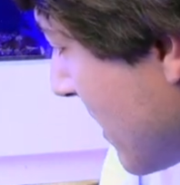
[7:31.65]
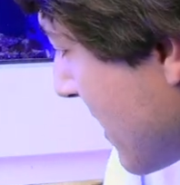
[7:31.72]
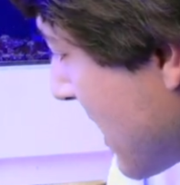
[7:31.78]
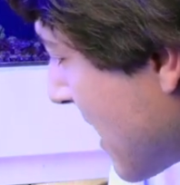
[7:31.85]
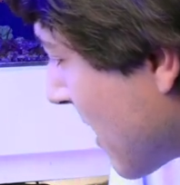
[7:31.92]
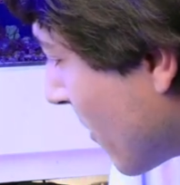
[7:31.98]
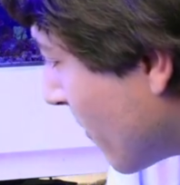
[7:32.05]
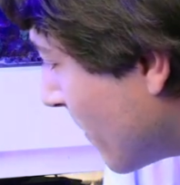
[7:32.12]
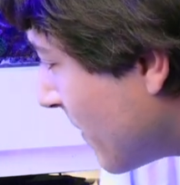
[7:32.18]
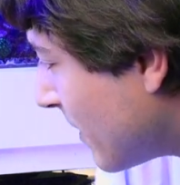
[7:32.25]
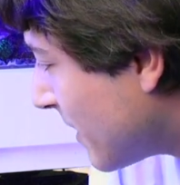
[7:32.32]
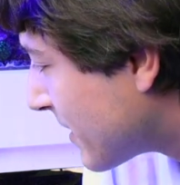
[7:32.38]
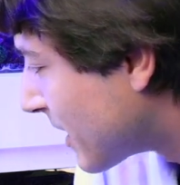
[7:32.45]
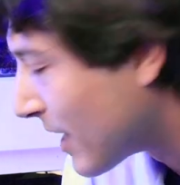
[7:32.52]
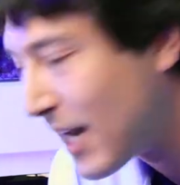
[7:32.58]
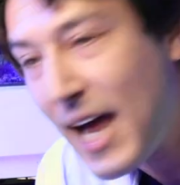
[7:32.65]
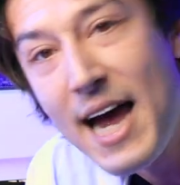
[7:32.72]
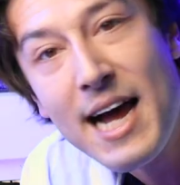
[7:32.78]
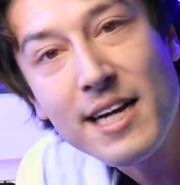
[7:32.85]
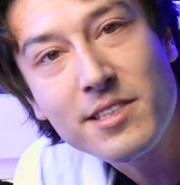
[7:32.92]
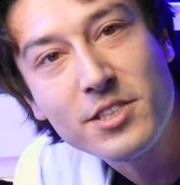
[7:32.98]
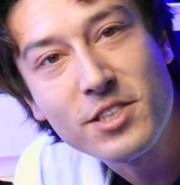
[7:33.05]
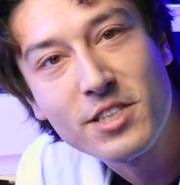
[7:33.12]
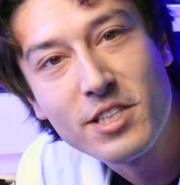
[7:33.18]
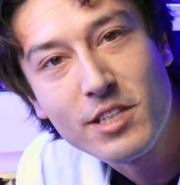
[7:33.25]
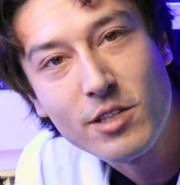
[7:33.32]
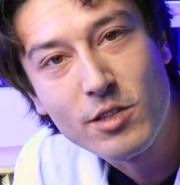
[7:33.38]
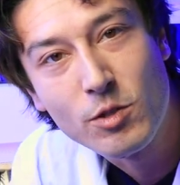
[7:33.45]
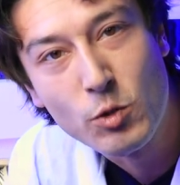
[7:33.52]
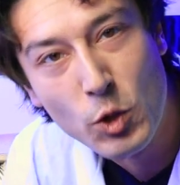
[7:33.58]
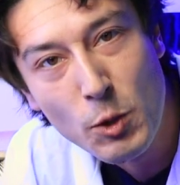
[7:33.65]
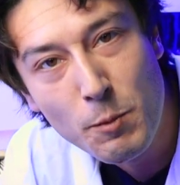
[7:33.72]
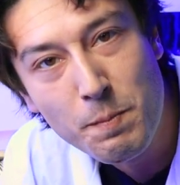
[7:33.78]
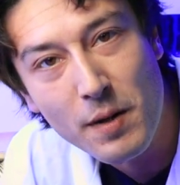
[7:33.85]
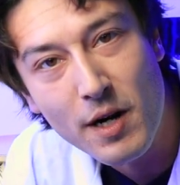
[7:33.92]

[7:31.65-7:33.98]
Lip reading: Now, the last group